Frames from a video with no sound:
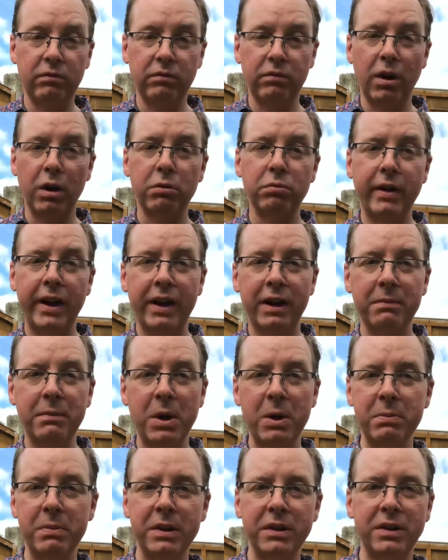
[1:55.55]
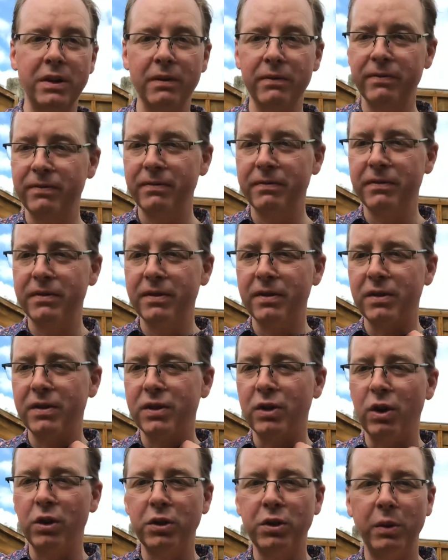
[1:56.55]
a rare moment of a
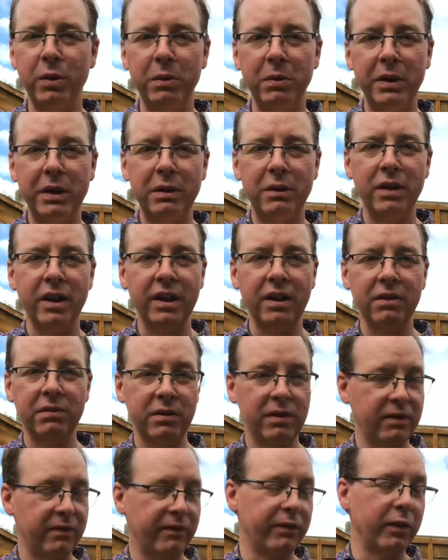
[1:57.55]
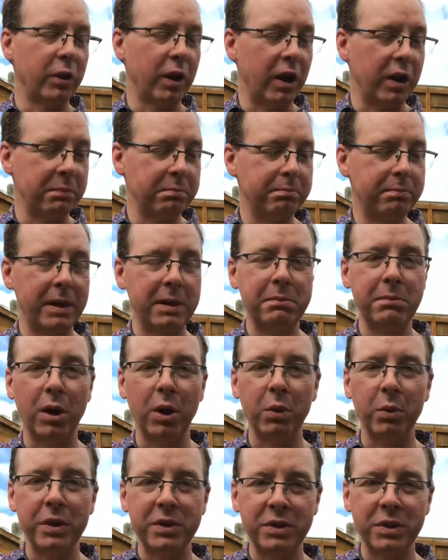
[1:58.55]
song doing what you'd think. You're full-on
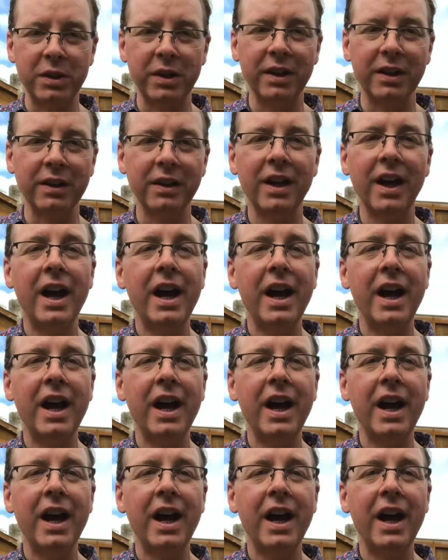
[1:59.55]
pinball wizard here.